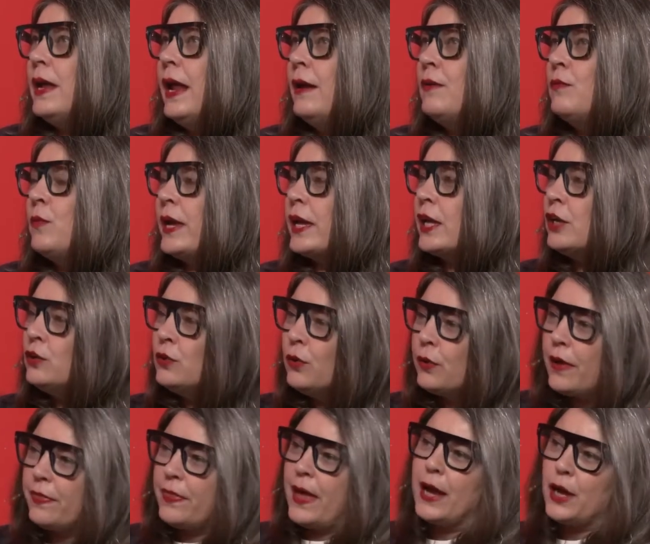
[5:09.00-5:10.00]
we can
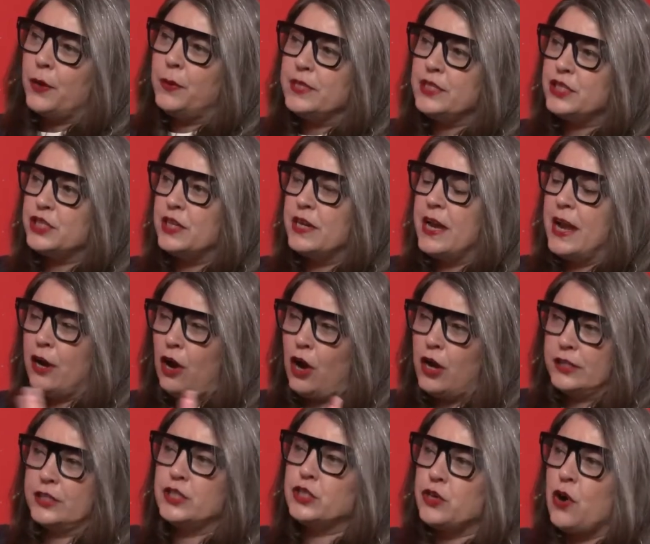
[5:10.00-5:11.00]
look at that question in a
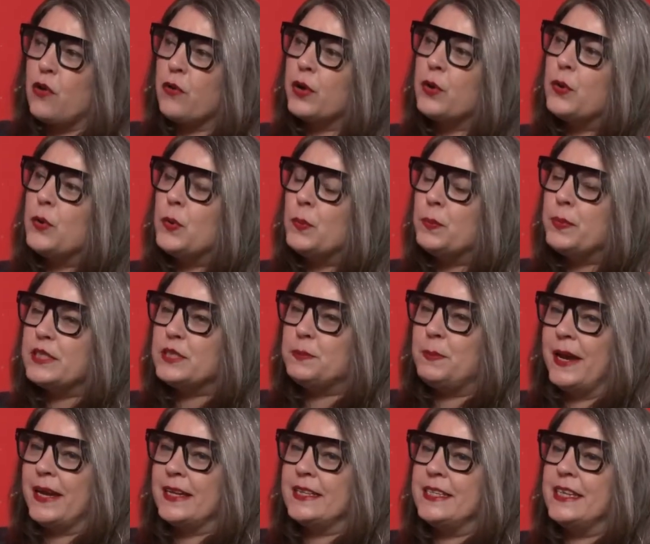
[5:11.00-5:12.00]
historical
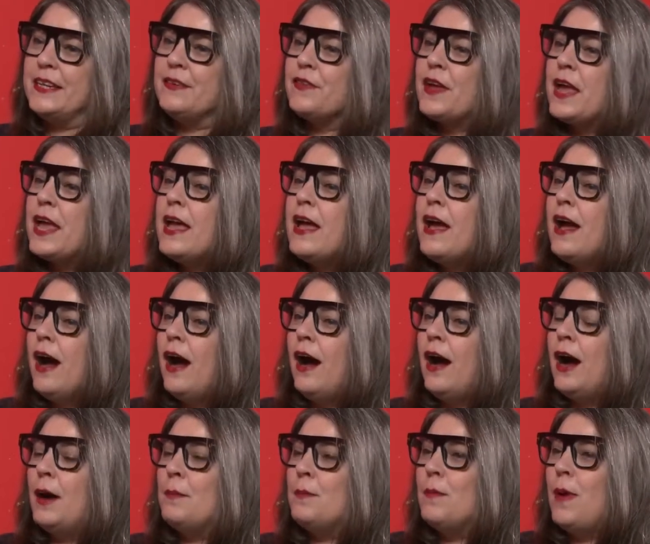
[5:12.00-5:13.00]
perspective.
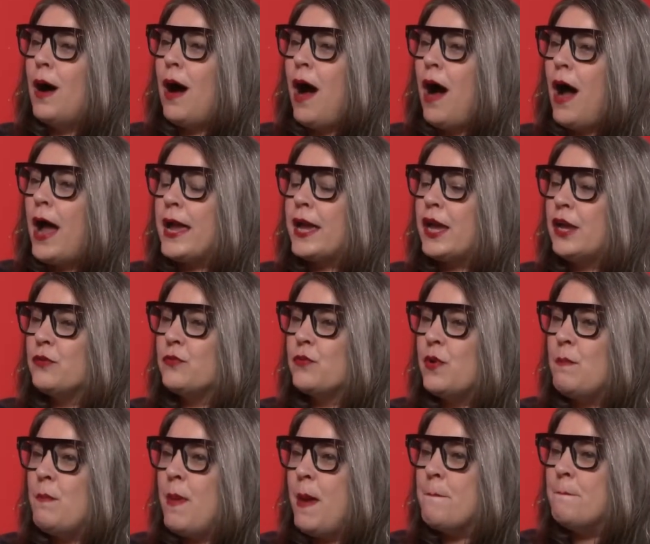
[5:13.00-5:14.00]
I can
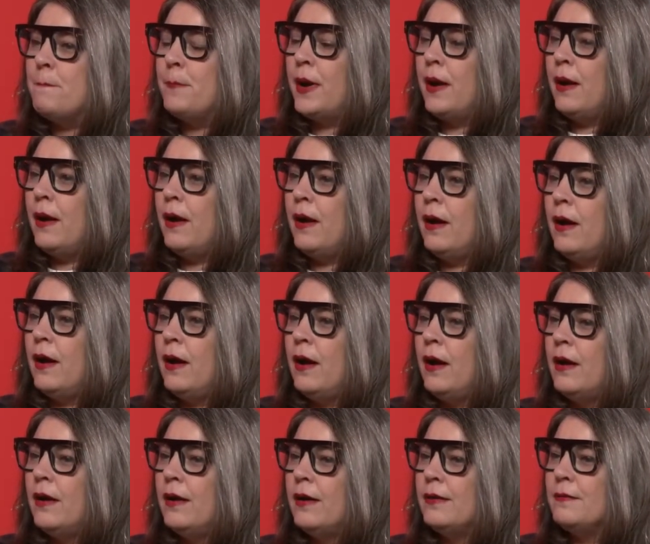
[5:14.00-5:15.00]

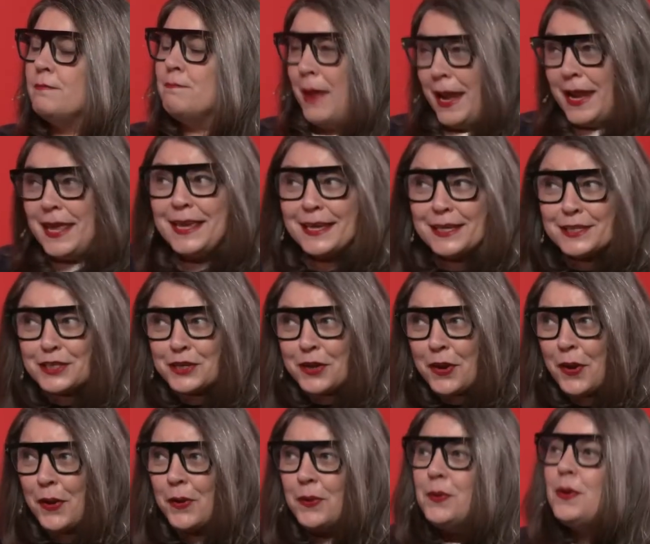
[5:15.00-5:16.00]
remember many years
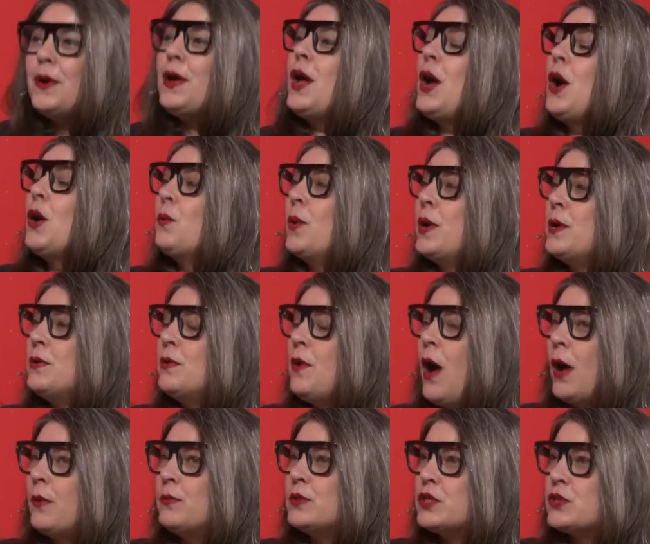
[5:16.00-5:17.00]
ago when
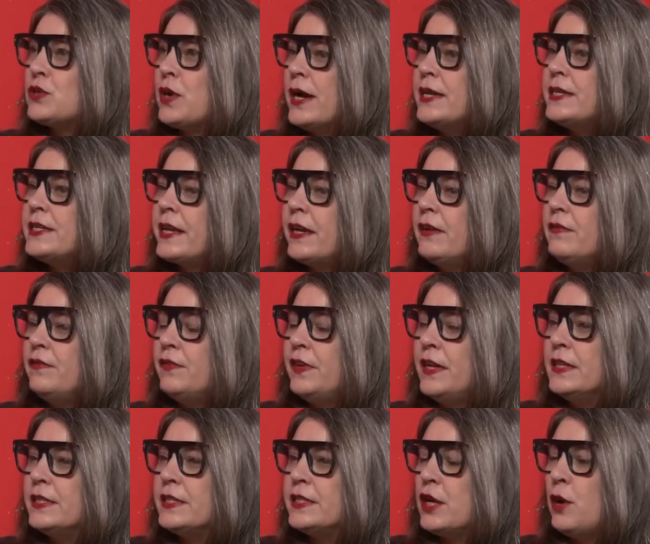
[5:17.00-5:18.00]
I was trying to
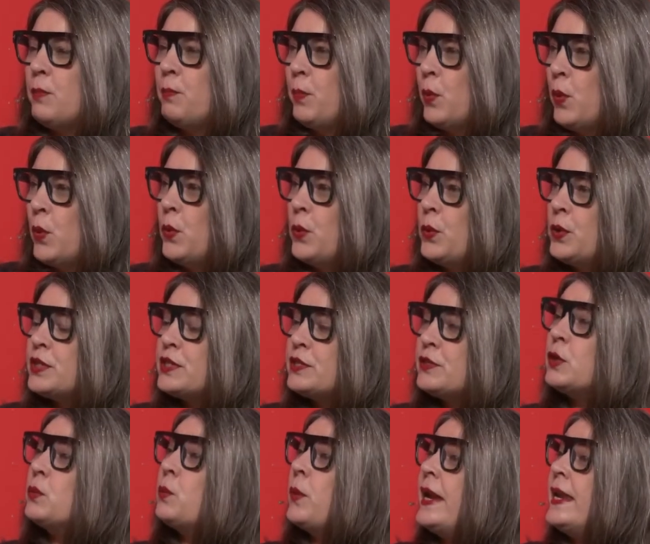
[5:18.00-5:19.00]
convince a board
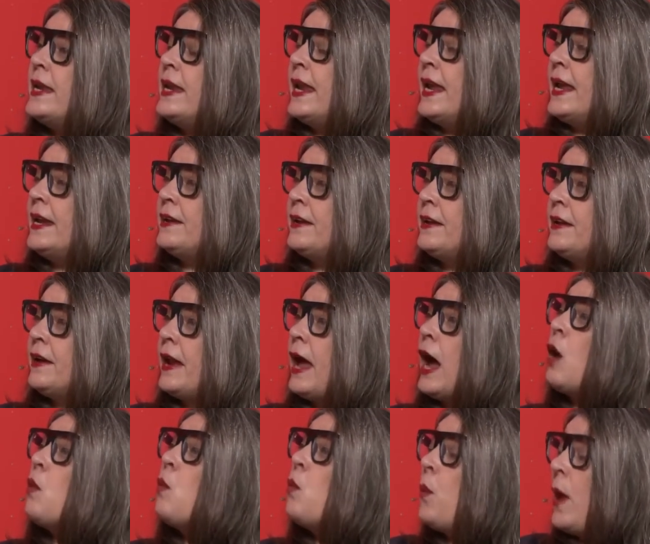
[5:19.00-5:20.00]
that we needed
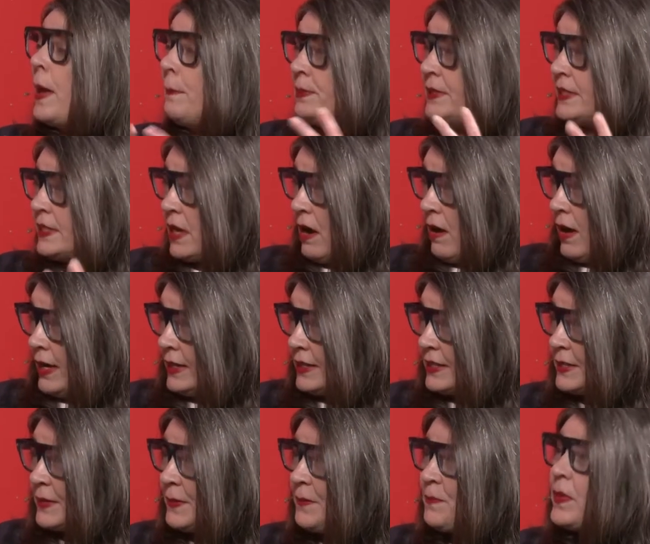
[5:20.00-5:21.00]
a
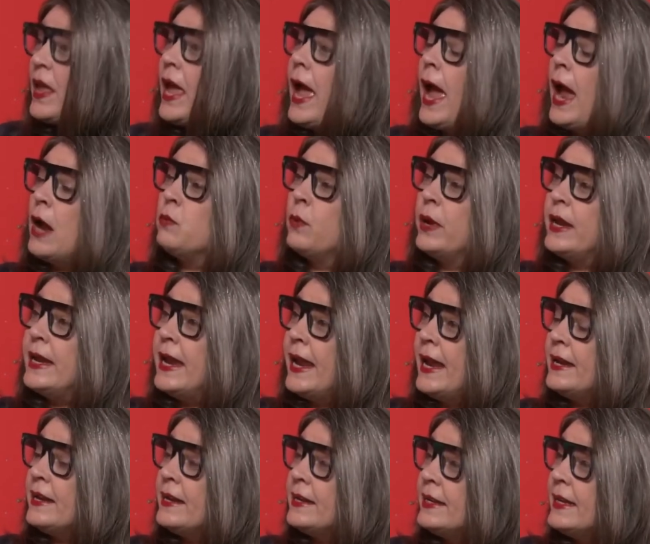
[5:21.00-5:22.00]
website and we
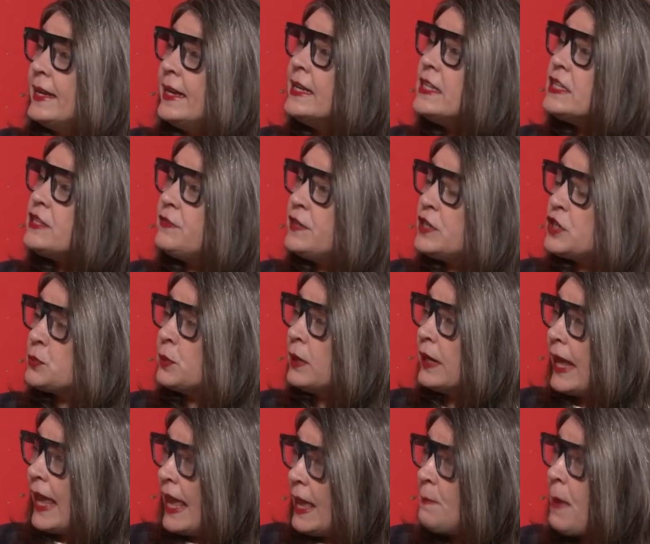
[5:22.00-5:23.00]
needed
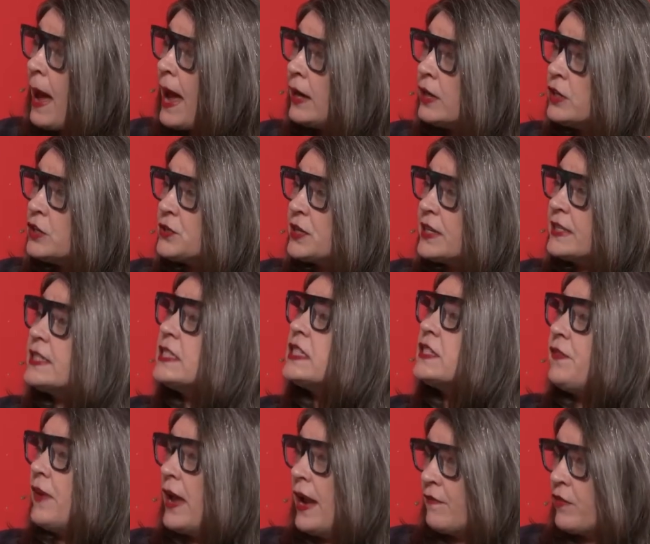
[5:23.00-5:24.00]
individual email
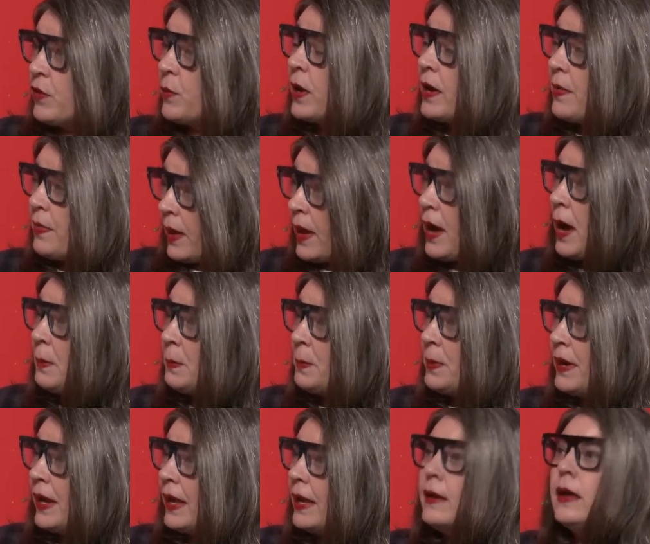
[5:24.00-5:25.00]
addresses for everyone in the
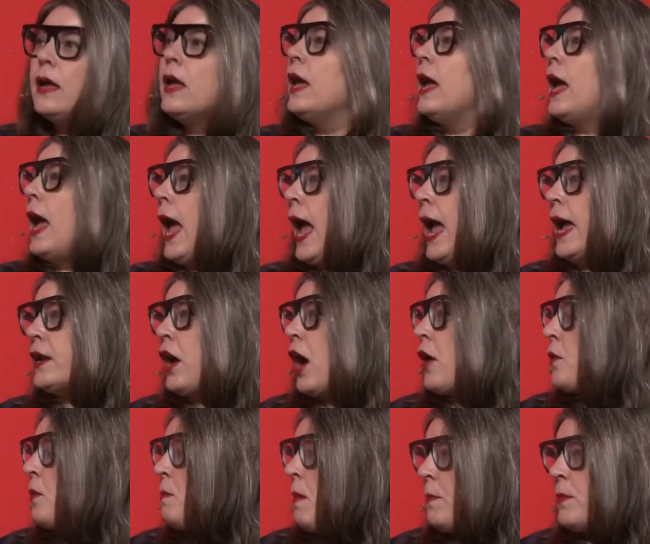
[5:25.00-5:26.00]
company. And I
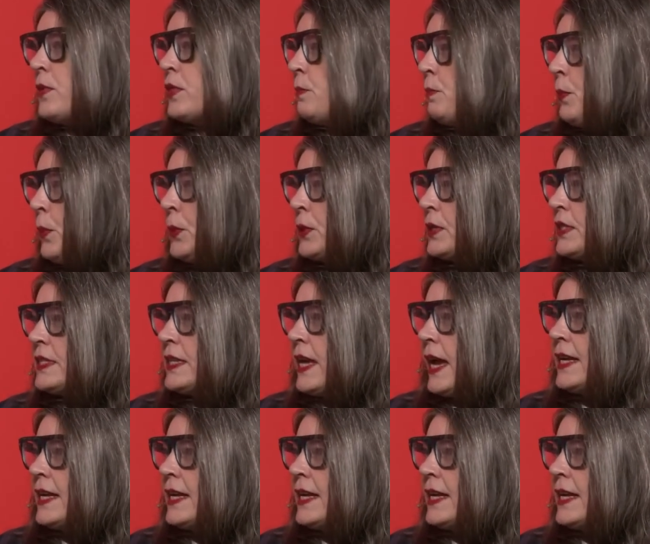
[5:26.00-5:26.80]
remember the board saying